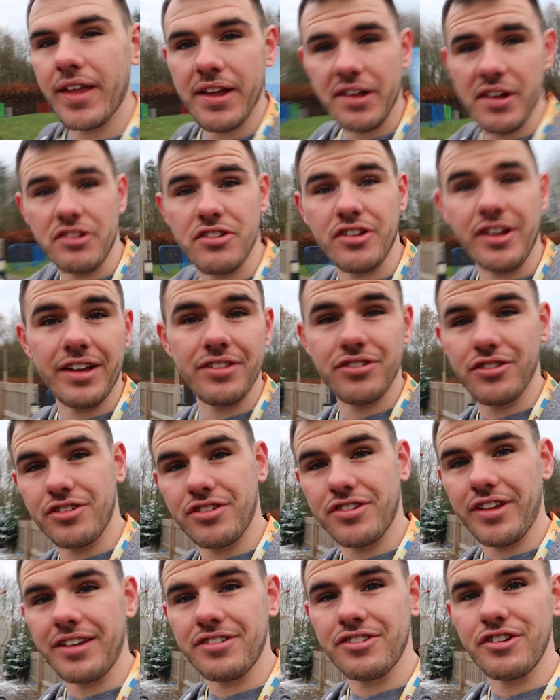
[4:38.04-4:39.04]

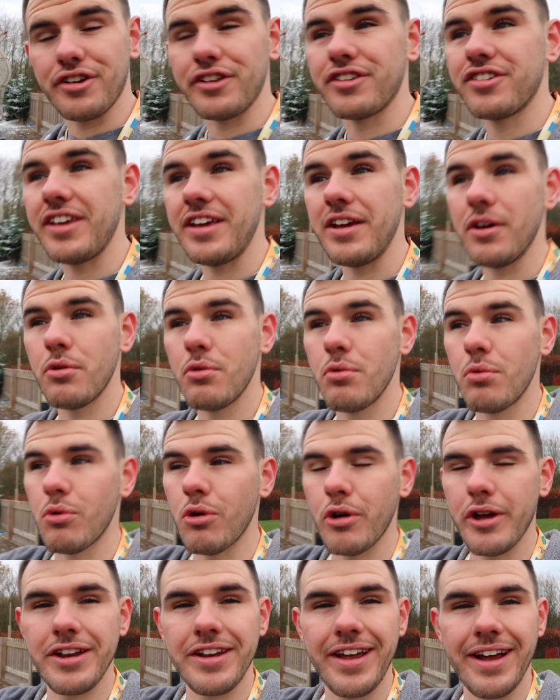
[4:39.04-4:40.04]
As you can see, all
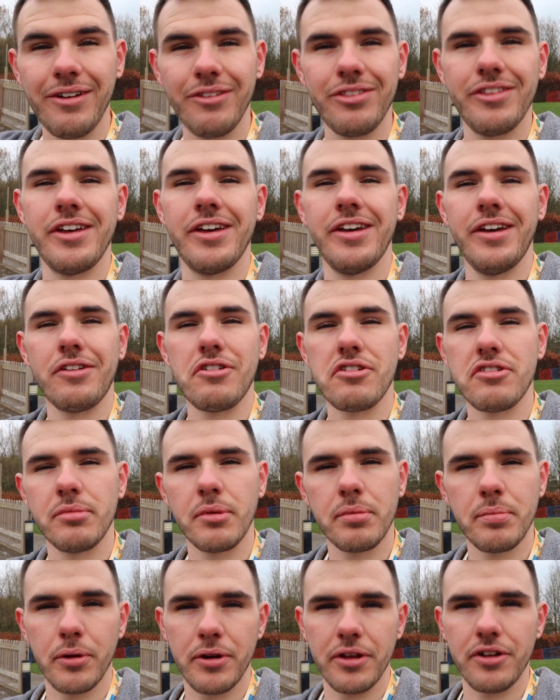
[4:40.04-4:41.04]
walking down the
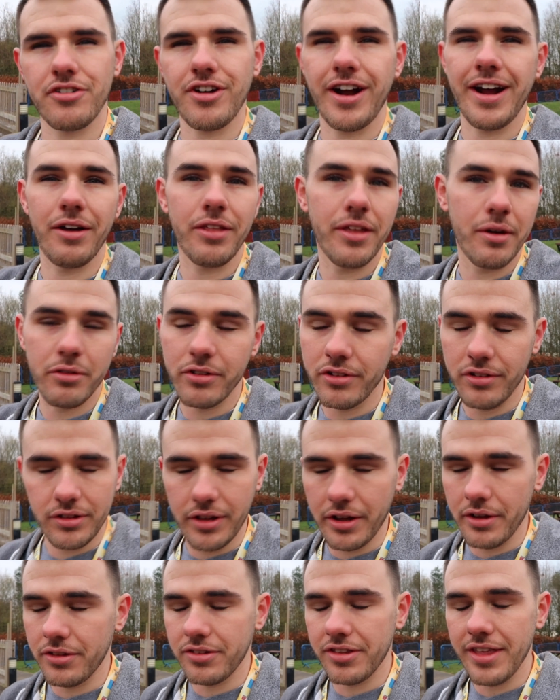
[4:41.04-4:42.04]
Christmas pudding trail, there were
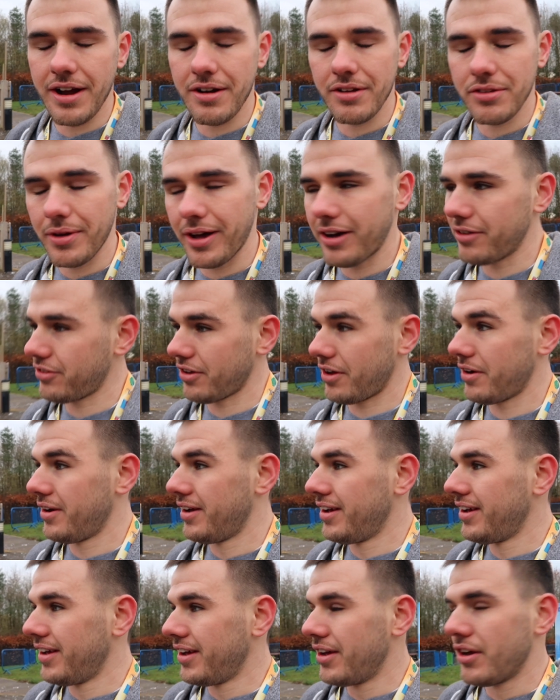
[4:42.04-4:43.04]
loads there as well, so
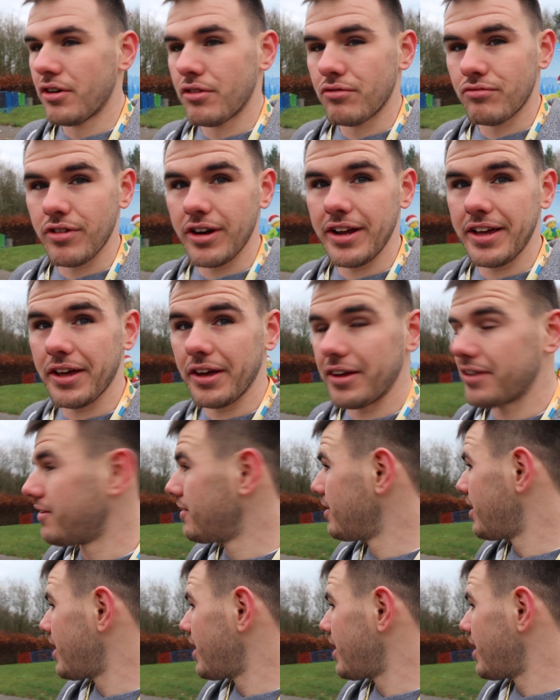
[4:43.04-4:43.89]
really good.